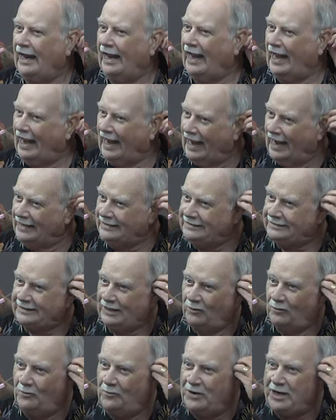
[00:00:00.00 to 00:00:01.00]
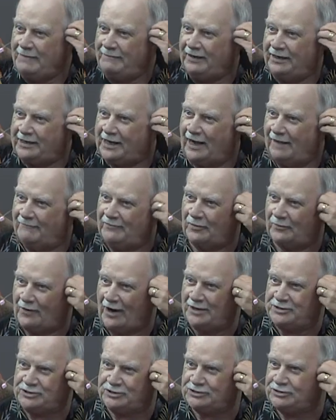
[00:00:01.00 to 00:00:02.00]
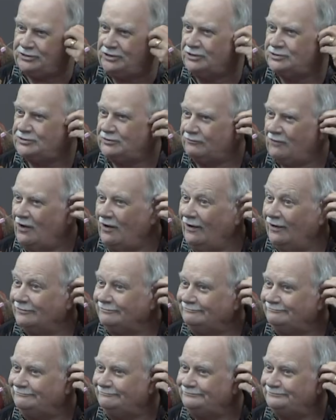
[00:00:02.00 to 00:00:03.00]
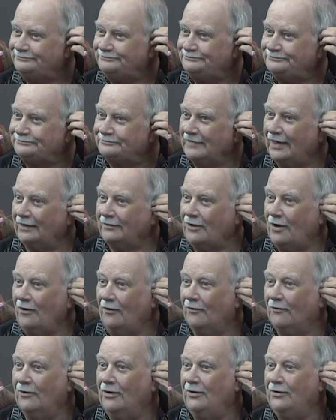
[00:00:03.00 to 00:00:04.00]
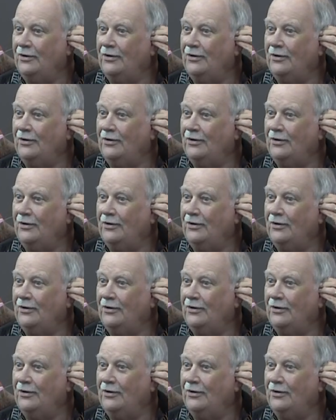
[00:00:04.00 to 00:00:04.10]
and we become the righteousness of God. Hello.